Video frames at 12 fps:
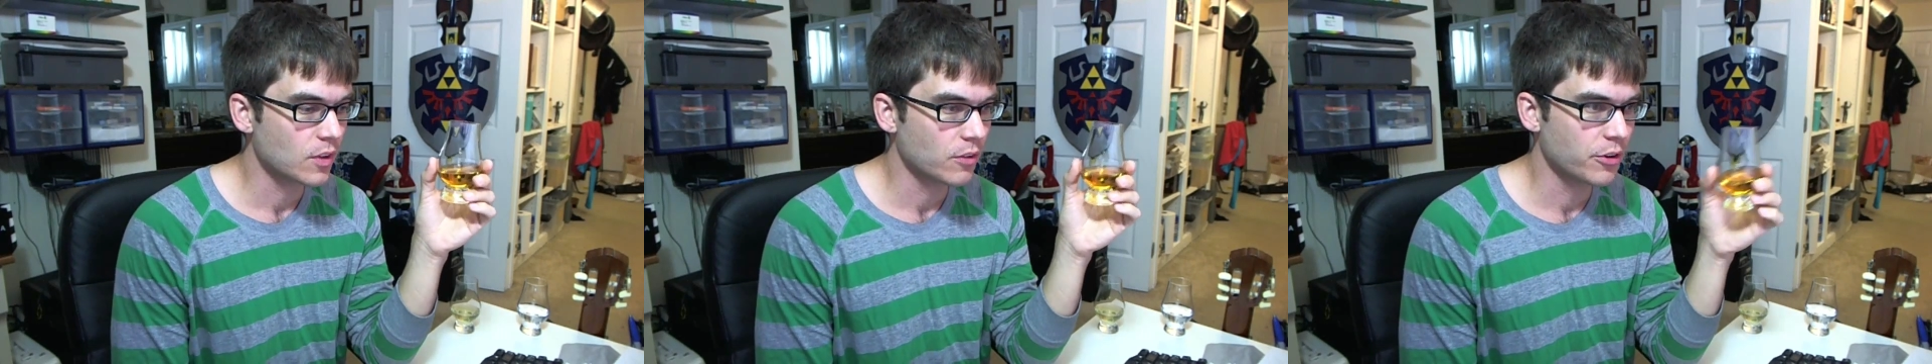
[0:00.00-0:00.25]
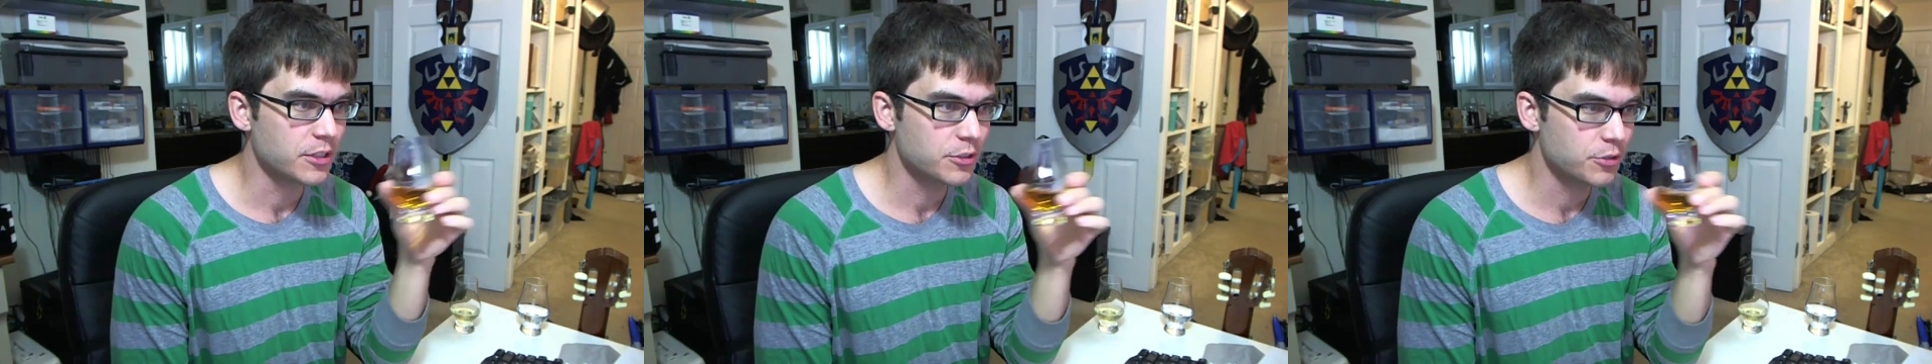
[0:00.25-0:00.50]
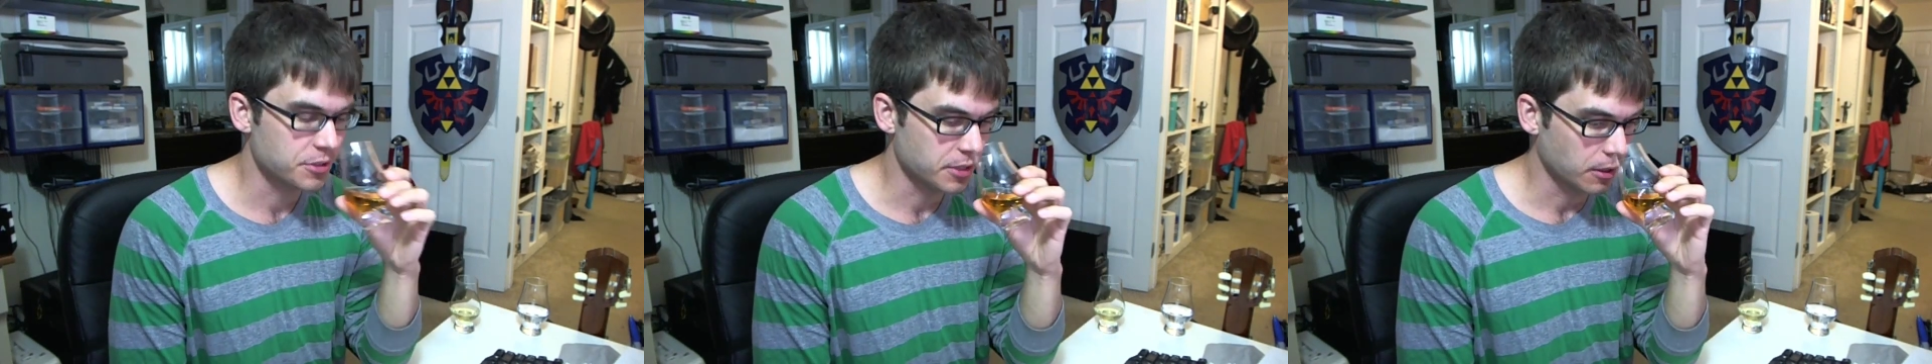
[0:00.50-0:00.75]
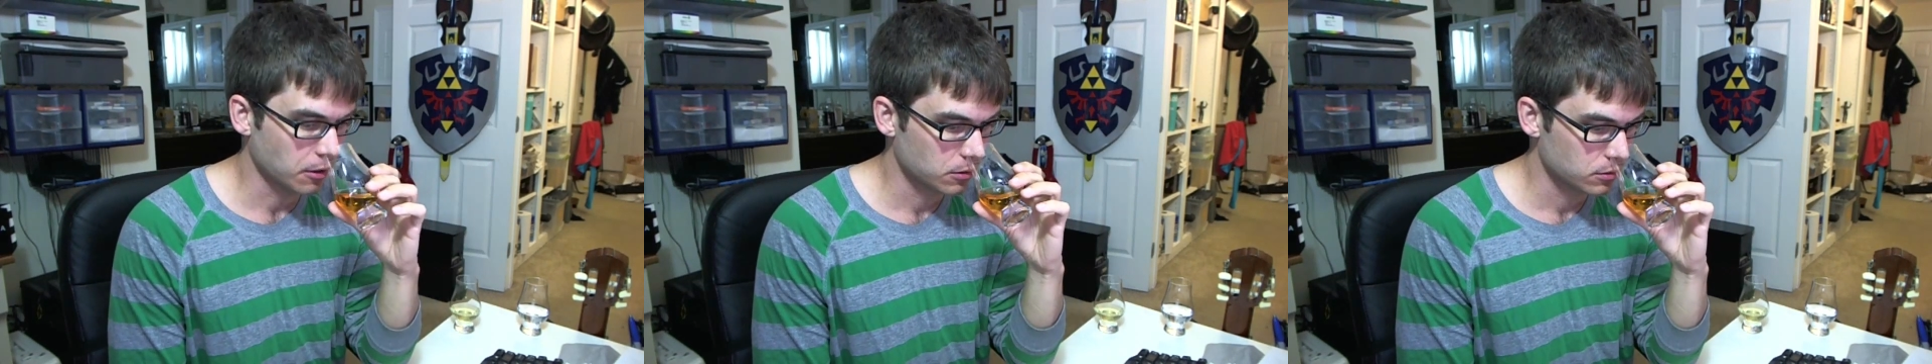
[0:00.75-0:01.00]
Very
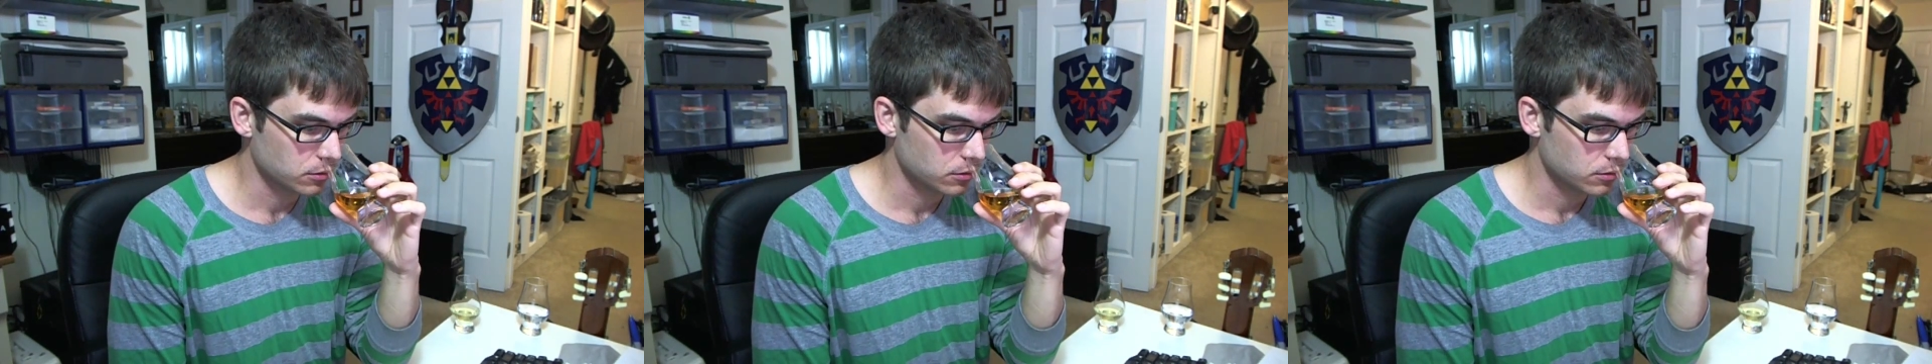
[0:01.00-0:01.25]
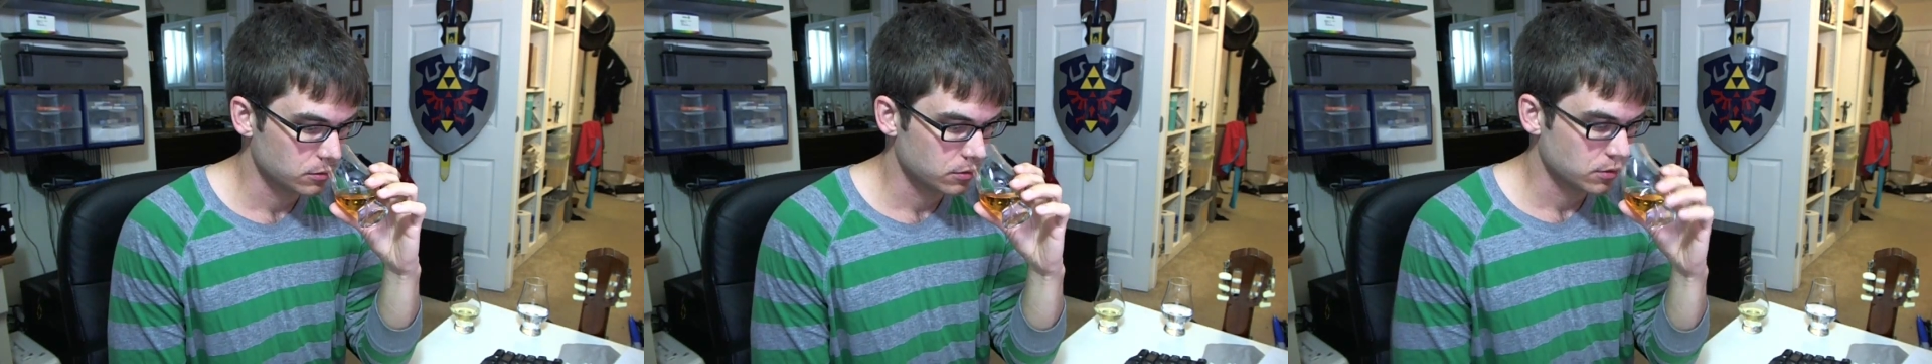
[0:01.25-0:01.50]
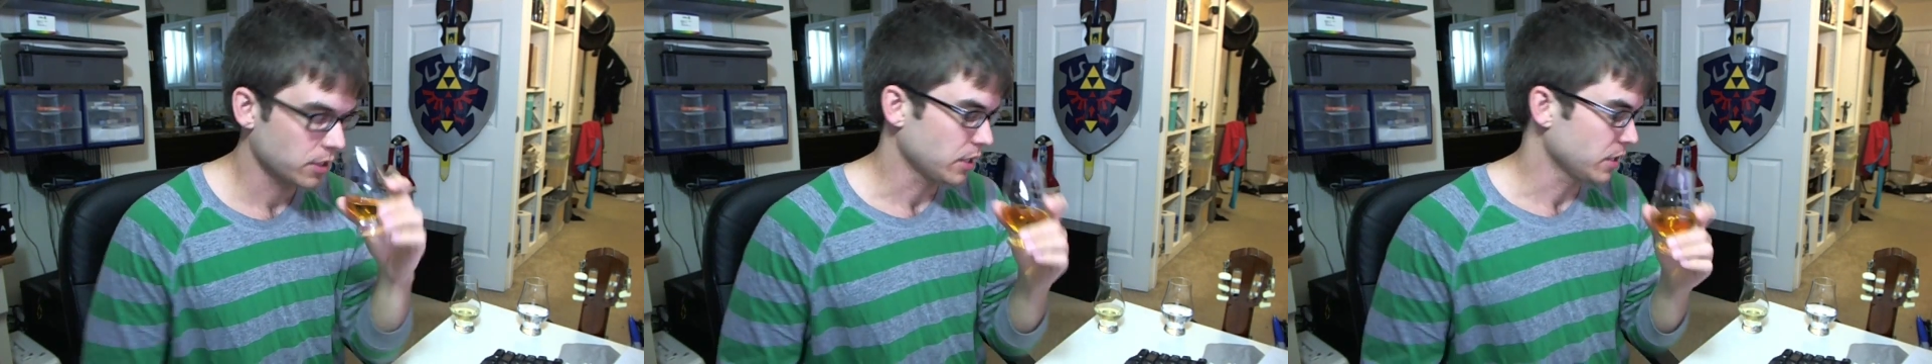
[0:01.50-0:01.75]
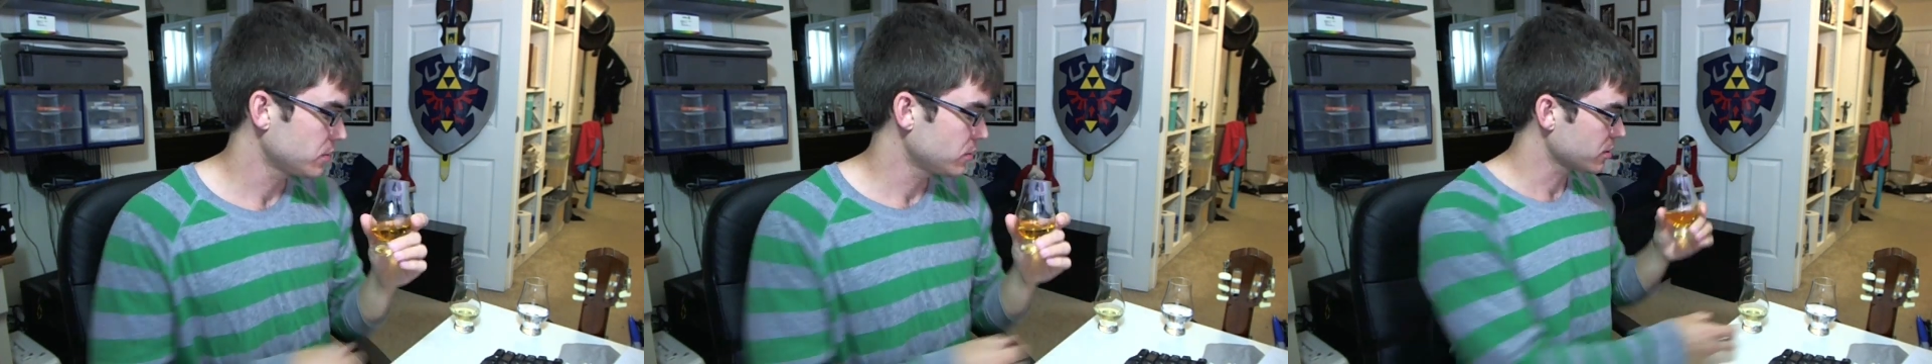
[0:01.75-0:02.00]
interesting. Okay,
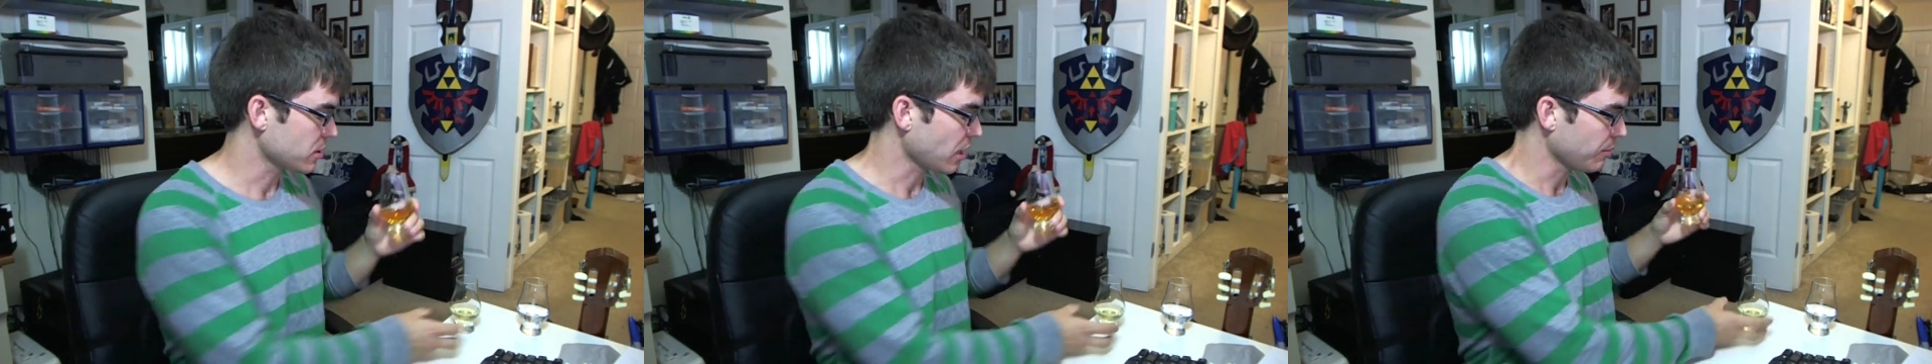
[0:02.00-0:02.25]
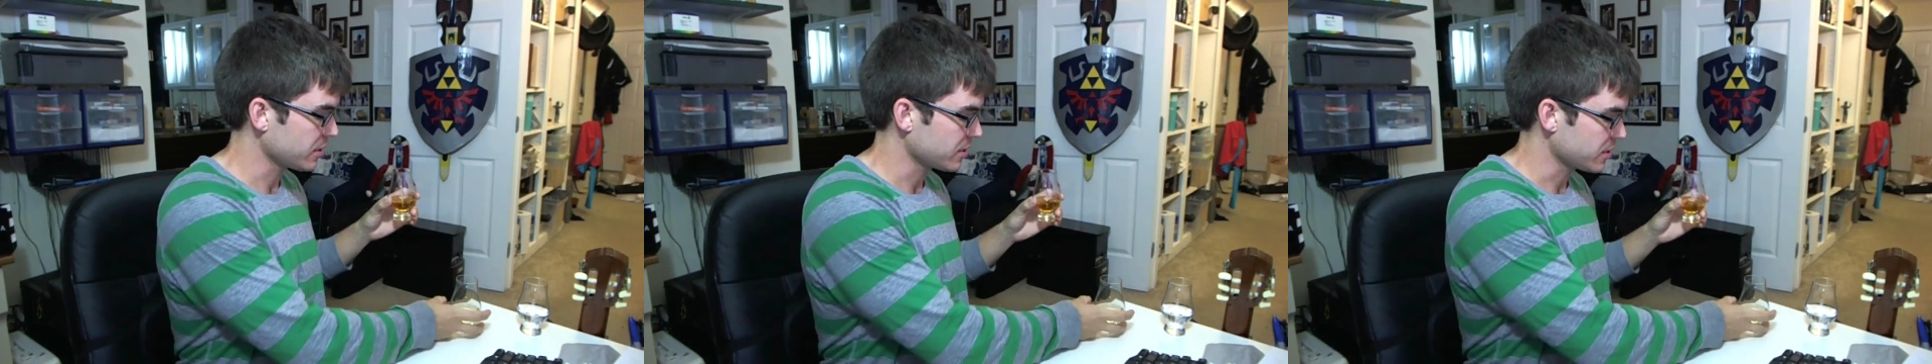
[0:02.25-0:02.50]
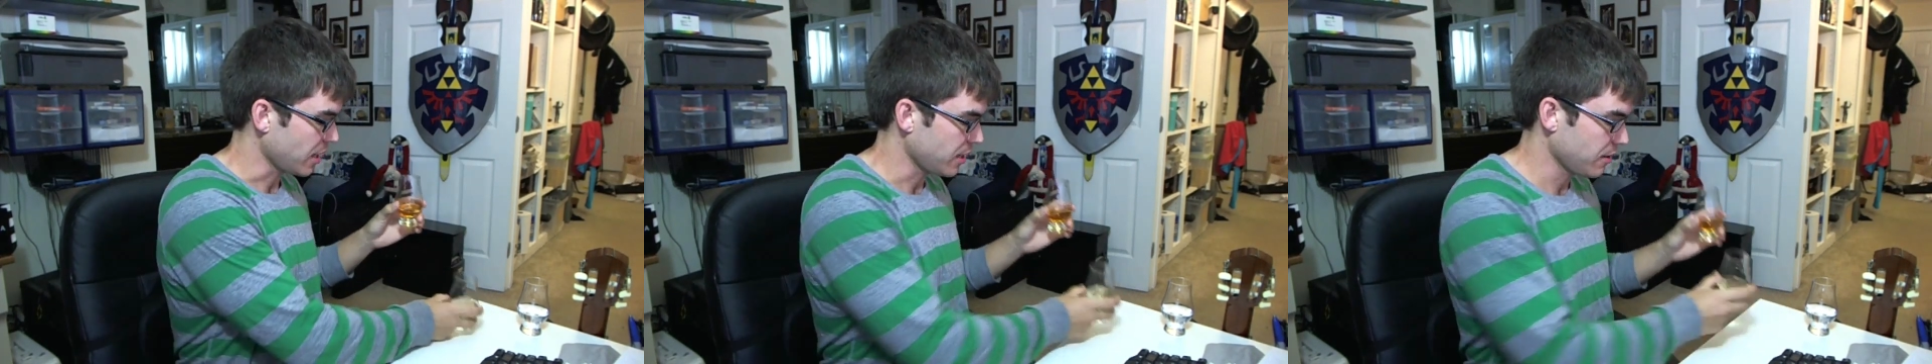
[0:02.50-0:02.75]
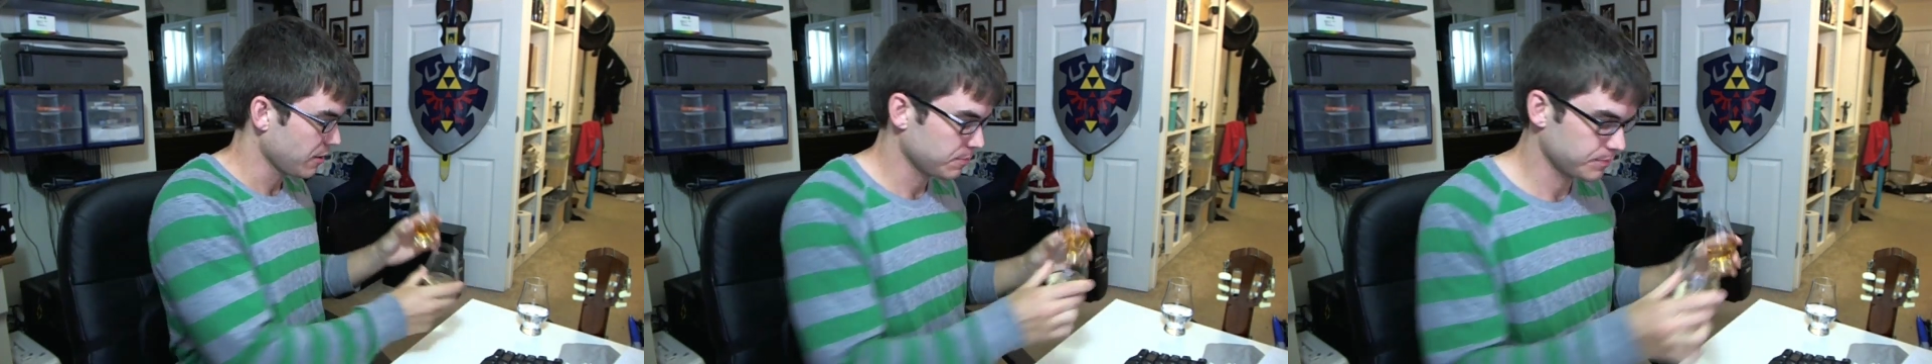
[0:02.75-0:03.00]
let's do a side-by-side.